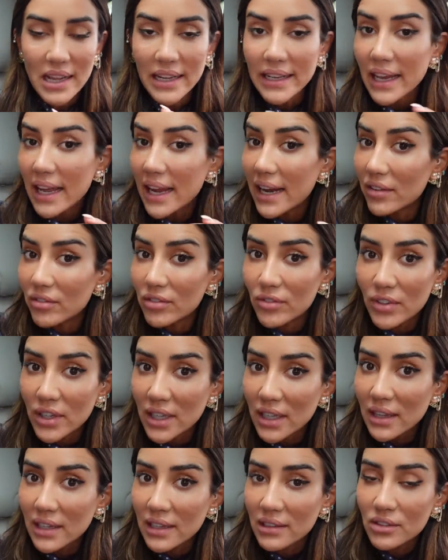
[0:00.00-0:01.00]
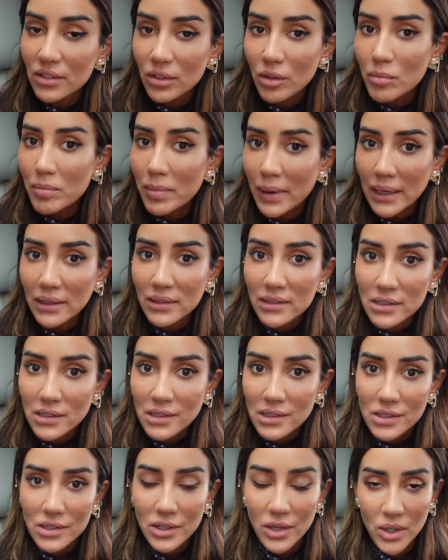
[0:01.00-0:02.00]
Like every little
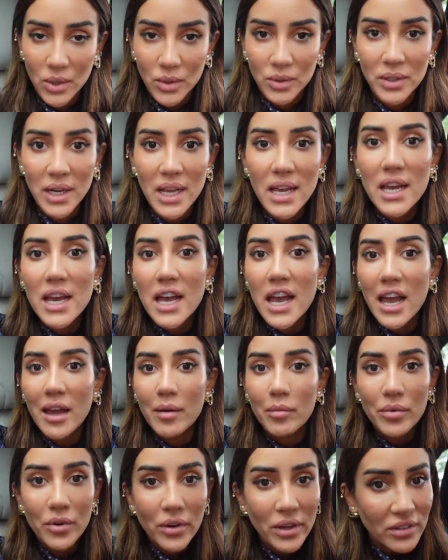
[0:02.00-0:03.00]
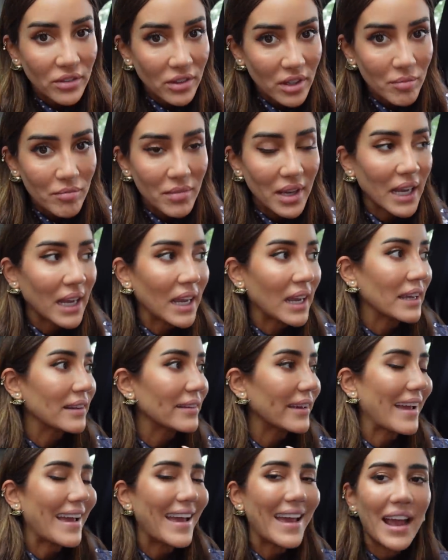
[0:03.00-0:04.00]
button sewn, embroidery
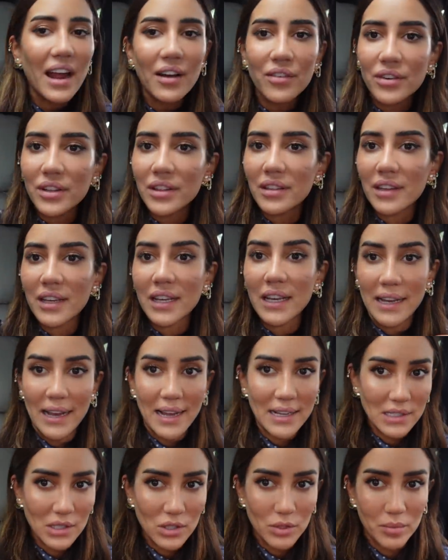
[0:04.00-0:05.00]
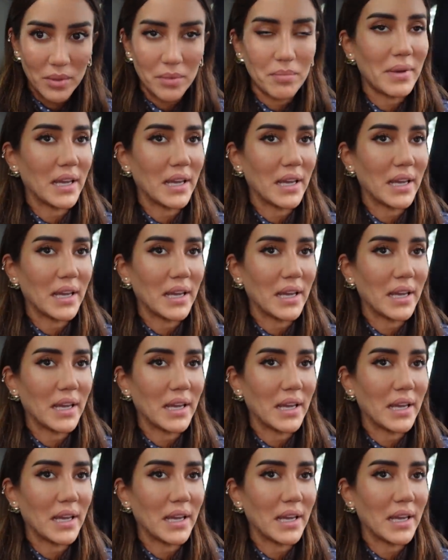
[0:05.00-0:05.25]
made, everything has to be